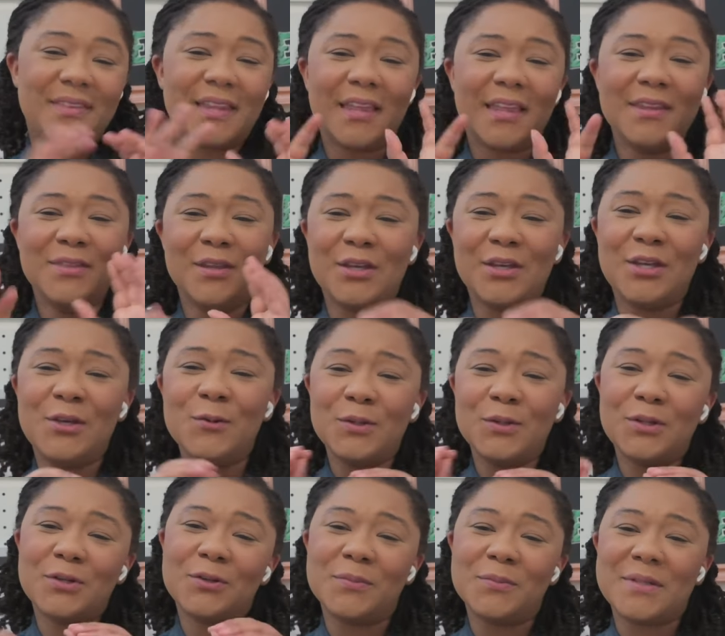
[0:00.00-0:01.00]
the cute
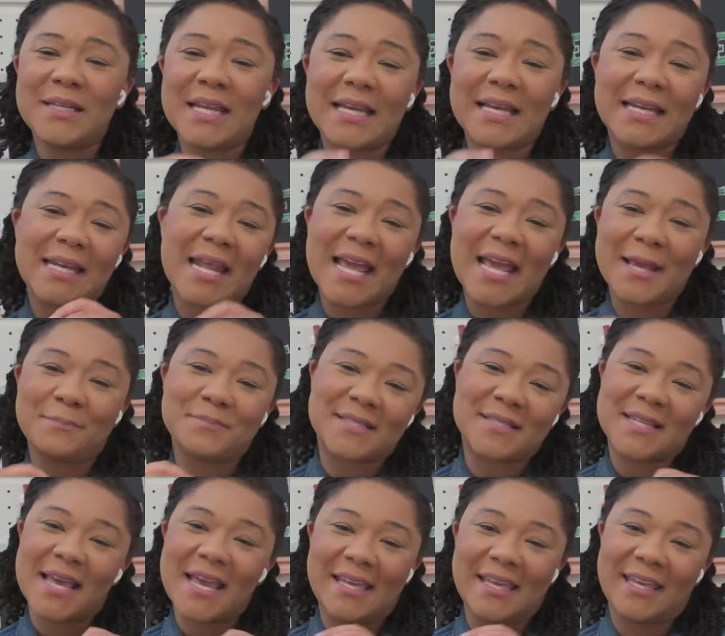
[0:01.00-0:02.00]
little nicknames
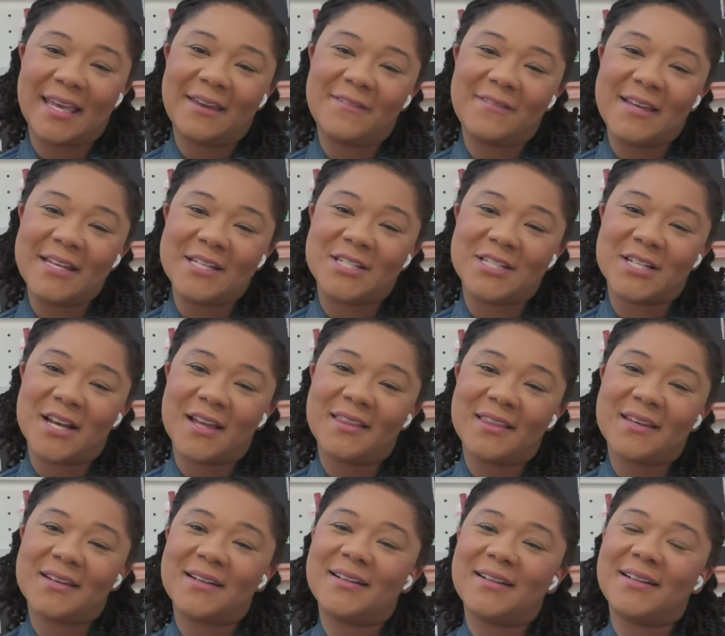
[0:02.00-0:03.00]
they give each
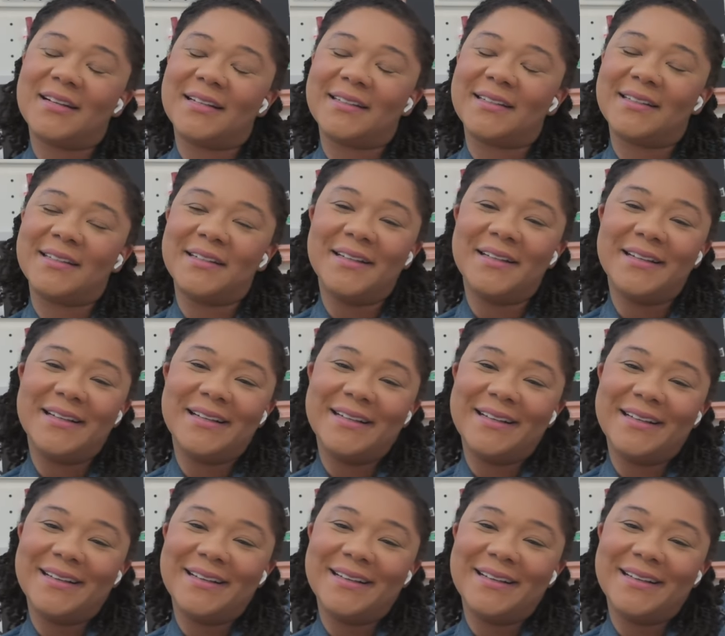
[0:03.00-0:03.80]
other. When did that come